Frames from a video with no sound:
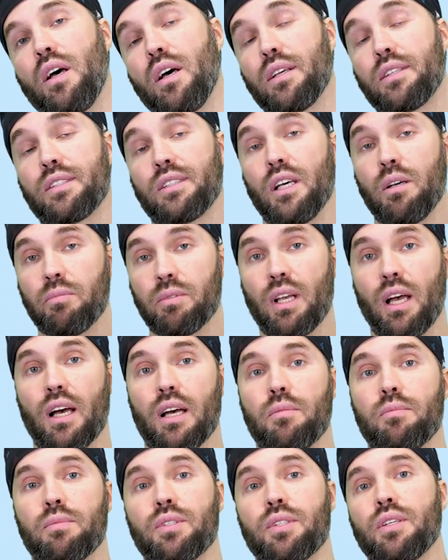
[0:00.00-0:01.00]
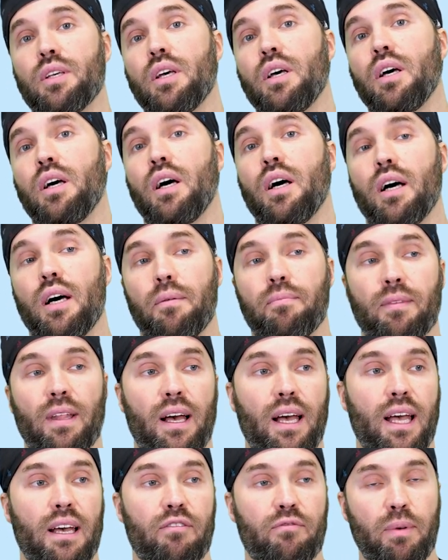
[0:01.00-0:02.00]
Sometimes
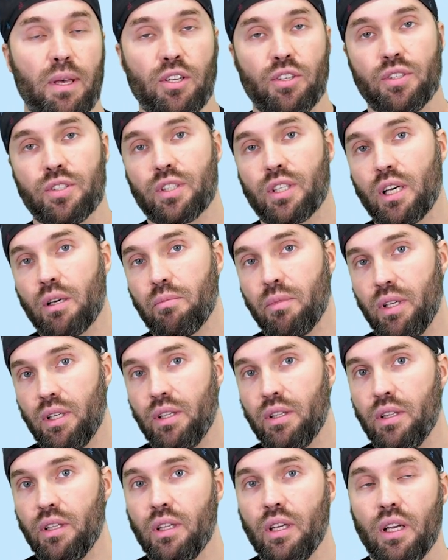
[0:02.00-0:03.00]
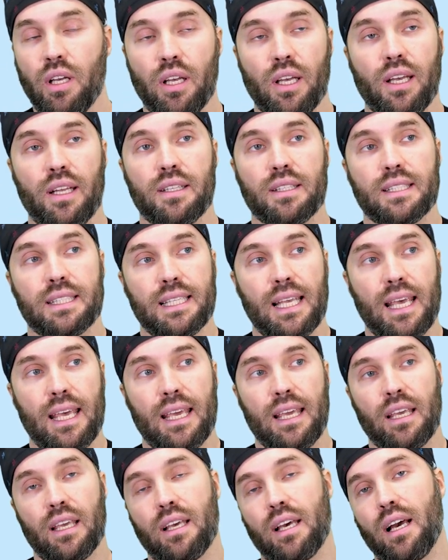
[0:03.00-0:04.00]
I have patients come in and
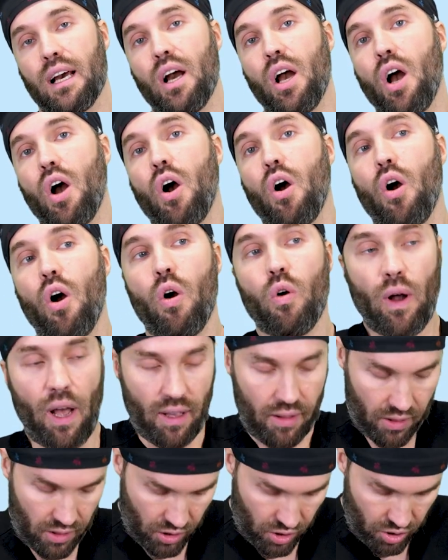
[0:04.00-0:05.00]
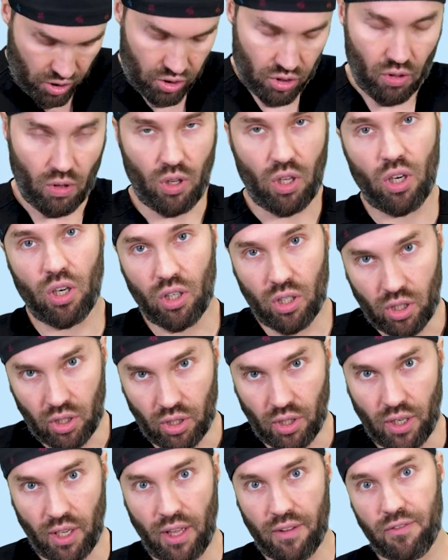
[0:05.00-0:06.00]
saying, oh, this is all
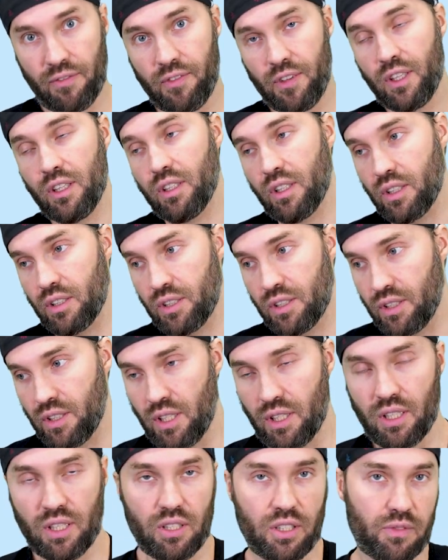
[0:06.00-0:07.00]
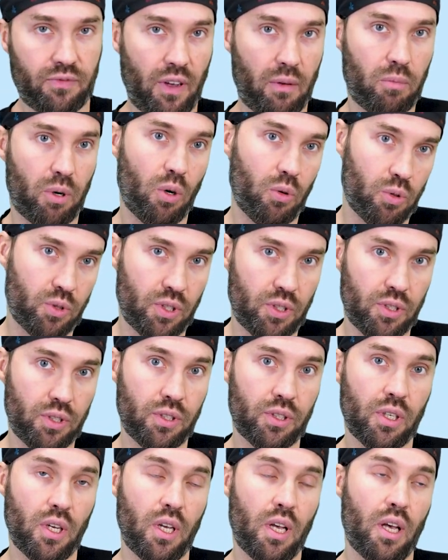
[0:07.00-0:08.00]
hard, I feel it's
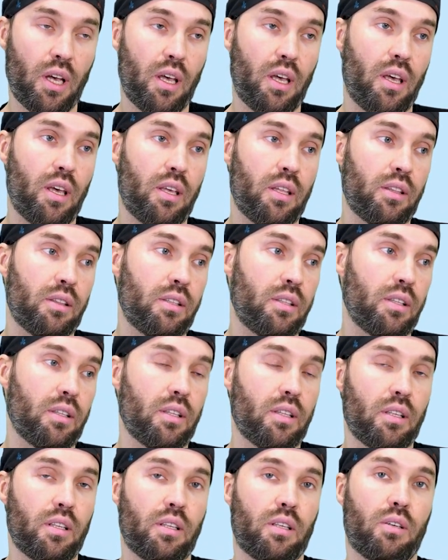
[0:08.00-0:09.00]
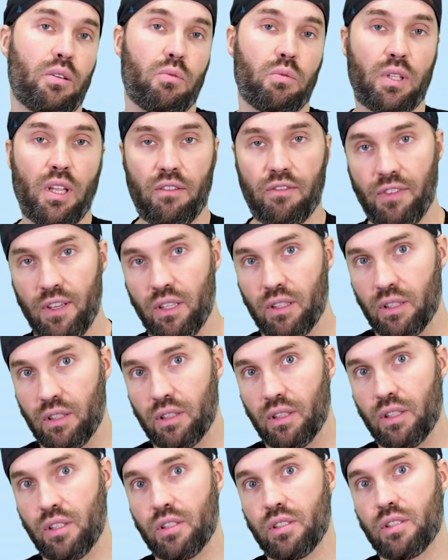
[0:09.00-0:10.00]
fibrosis, and when I feel
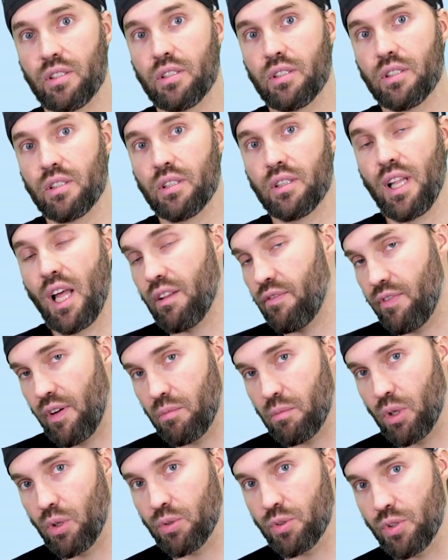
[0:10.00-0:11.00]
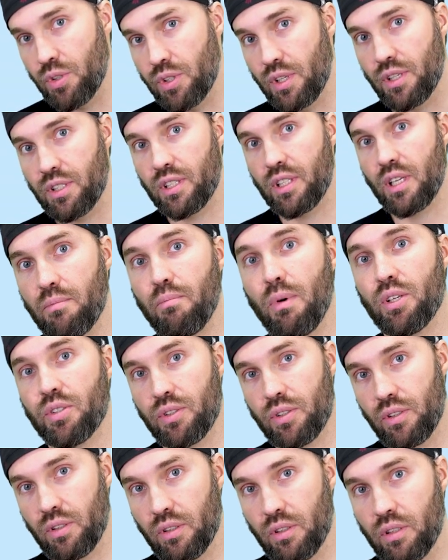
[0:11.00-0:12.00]
it, it's not fibrosis, it's
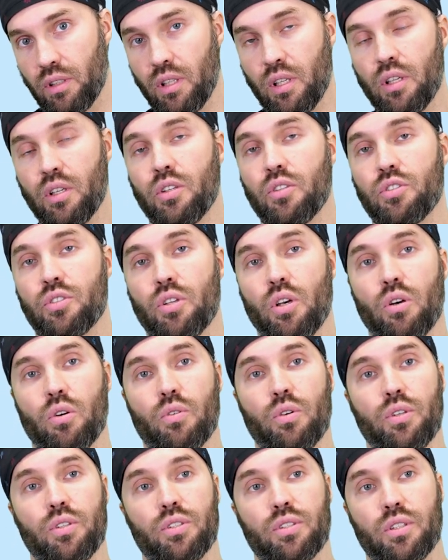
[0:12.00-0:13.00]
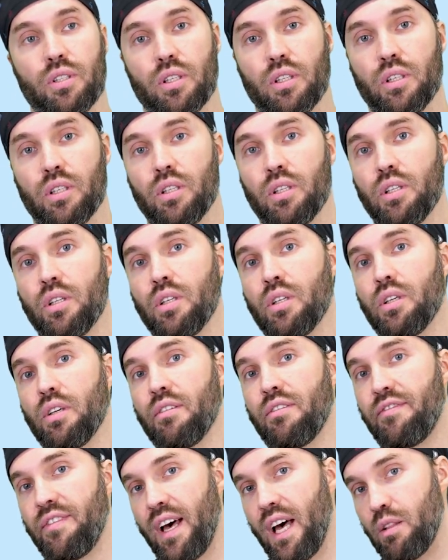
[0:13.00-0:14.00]
muscle. So it's the
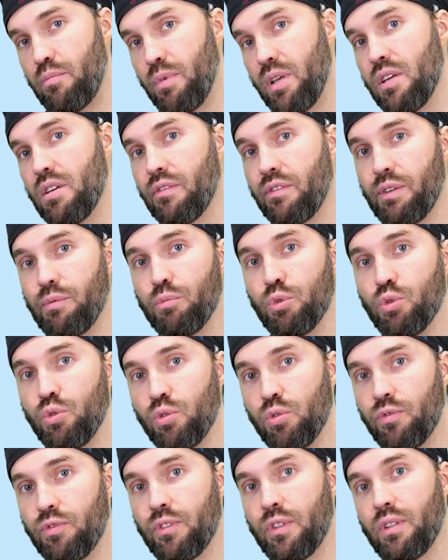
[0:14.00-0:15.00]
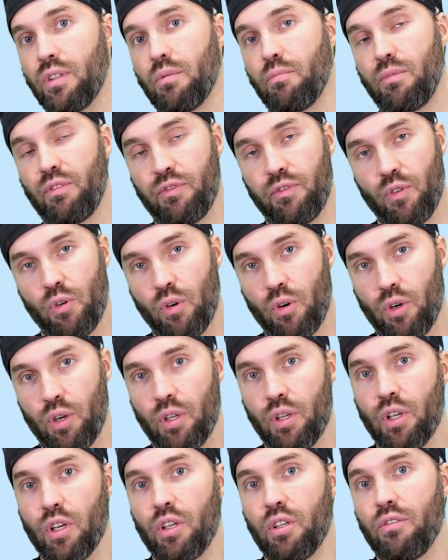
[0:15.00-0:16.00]
fat being removed before
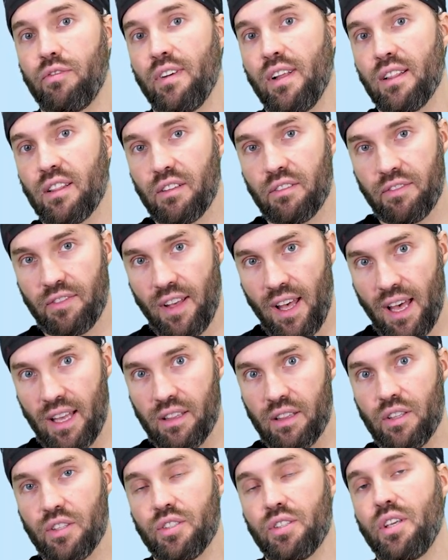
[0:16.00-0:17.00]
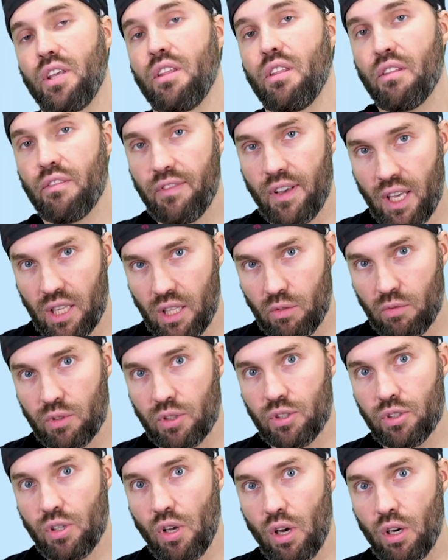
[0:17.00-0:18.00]
you felt the fat. The skin of the fat, it was
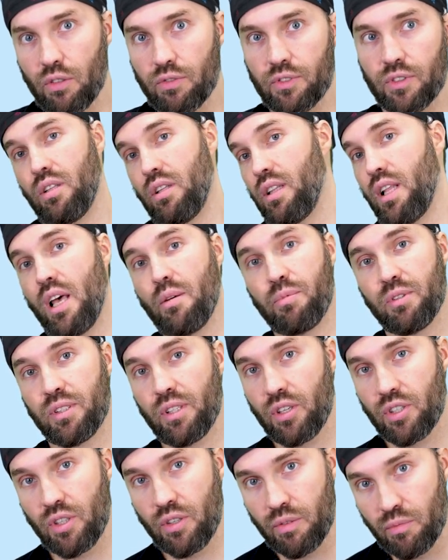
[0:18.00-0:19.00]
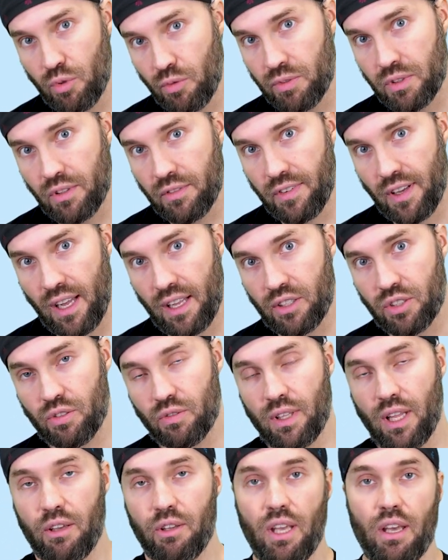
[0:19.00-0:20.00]
soft. Liposuction removes the fat, so
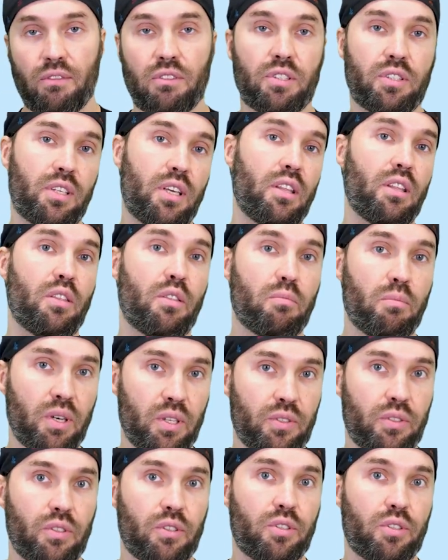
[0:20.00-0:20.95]
now you have the skin and the muscle.